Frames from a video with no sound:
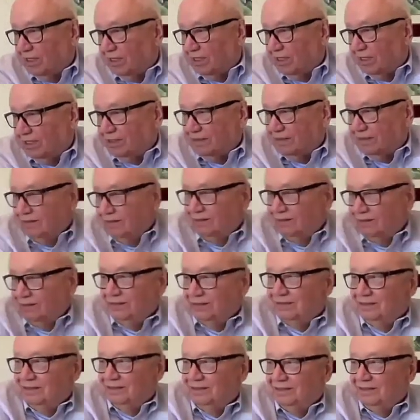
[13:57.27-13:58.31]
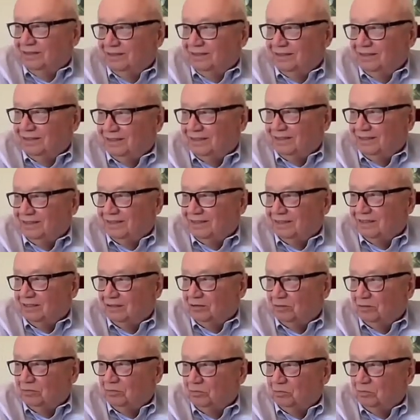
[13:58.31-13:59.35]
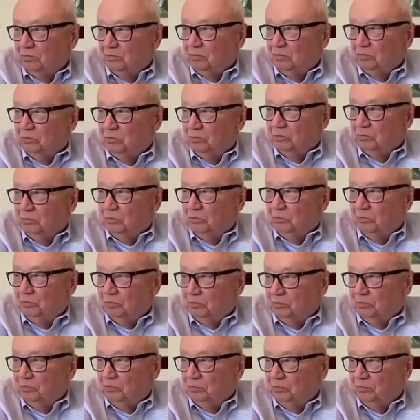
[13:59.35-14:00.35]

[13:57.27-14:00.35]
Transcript: (not speaking)